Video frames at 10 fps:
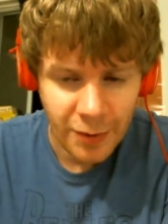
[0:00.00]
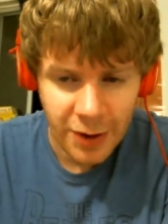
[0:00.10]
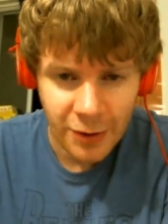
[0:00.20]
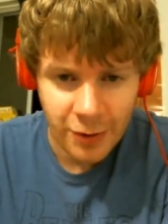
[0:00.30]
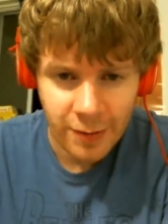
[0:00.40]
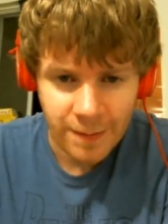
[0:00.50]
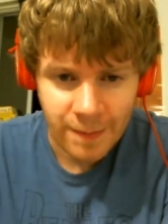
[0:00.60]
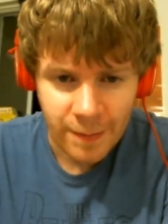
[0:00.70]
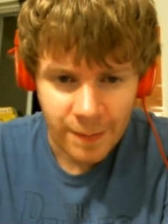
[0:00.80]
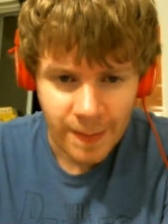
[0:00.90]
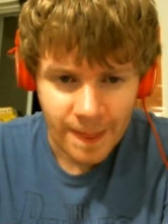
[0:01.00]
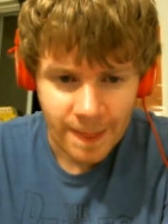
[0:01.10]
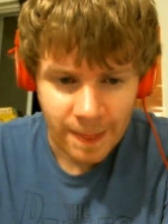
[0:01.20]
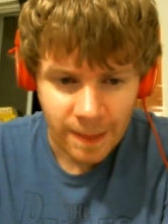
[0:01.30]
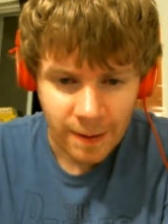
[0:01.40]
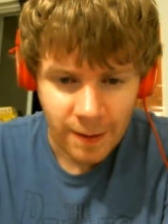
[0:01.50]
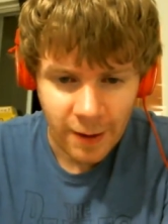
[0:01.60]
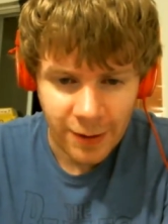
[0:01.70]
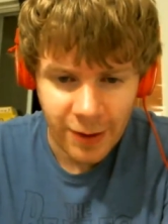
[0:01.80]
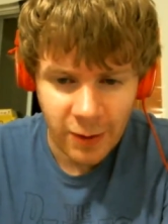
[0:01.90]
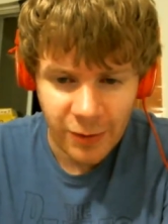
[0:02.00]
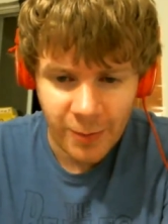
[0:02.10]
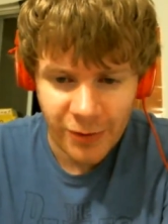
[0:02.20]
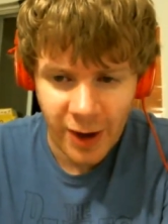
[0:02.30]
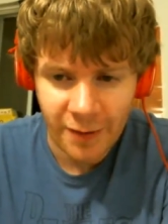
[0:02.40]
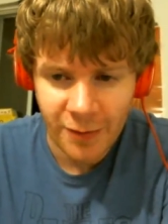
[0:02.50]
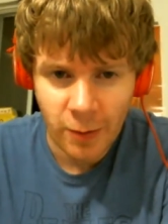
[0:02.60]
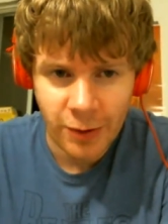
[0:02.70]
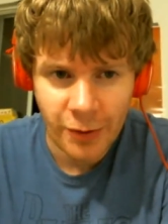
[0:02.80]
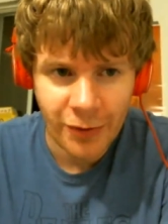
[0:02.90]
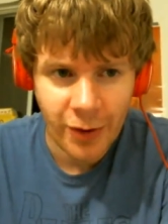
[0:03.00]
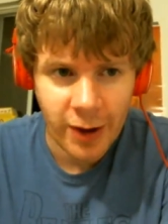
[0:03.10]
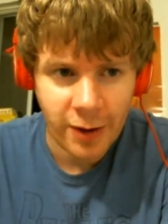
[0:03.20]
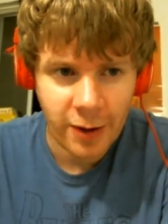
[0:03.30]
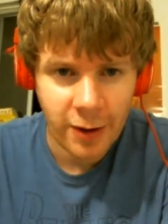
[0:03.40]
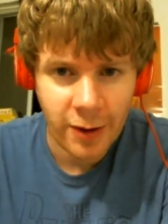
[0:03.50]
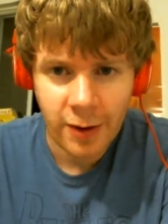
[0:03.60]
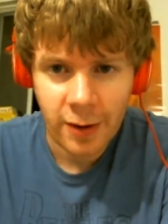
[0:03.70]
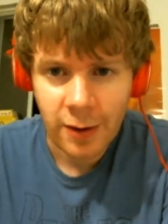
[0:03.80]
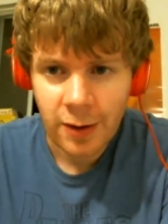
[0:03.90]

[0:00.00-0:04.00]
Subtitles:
Bleeder, I think, was supposed to have one of those like sort